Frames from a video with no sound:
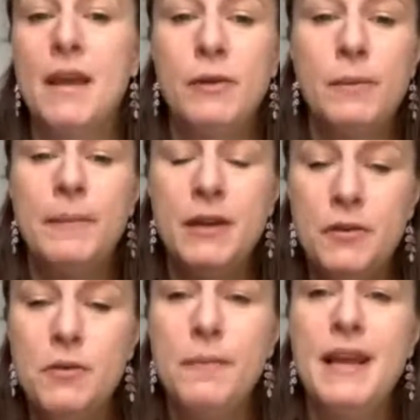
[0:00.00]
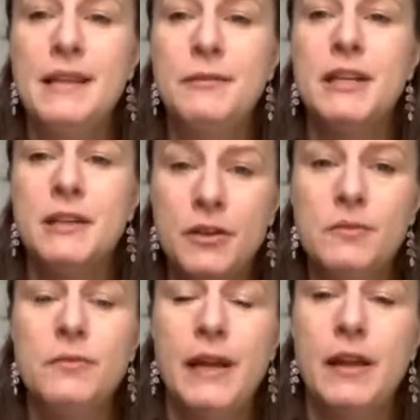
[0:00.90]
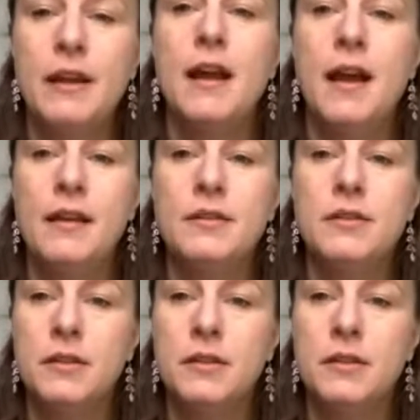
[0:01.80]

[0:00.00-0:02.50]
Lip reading: I woke up in a new place which I don't recognize.